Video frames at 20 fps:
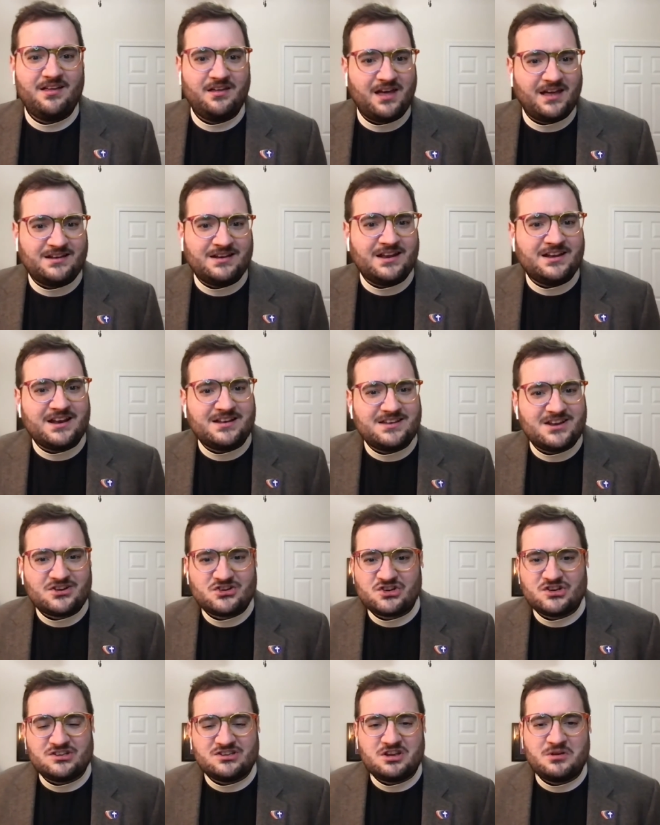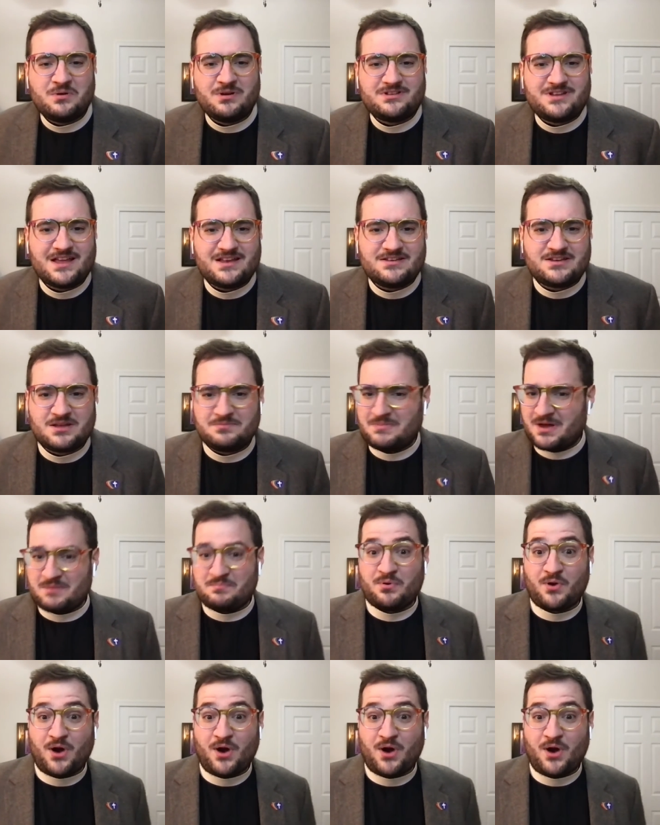And in addition to attending my